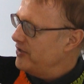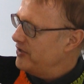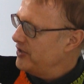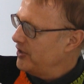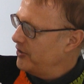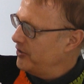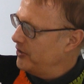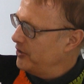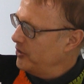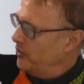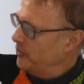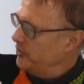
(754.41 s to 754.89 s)

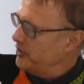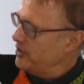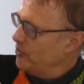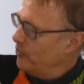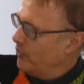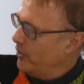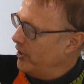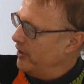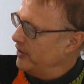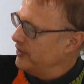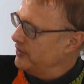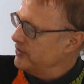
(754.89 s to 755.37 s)
are the only
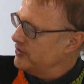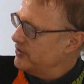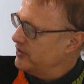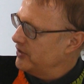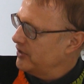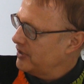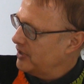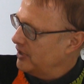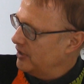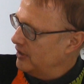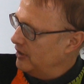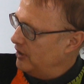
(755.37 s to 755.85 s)
ones
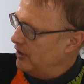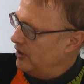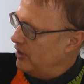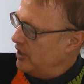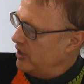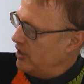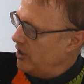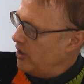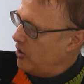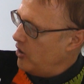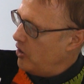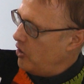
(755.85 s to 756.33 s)
that can
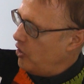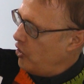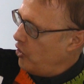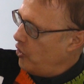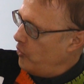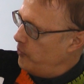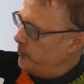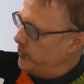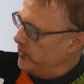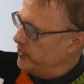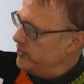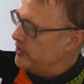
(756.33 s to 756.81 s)

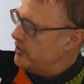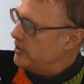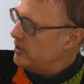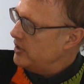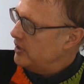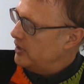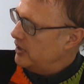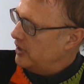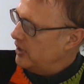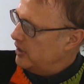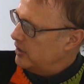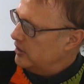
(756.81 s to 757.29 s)
open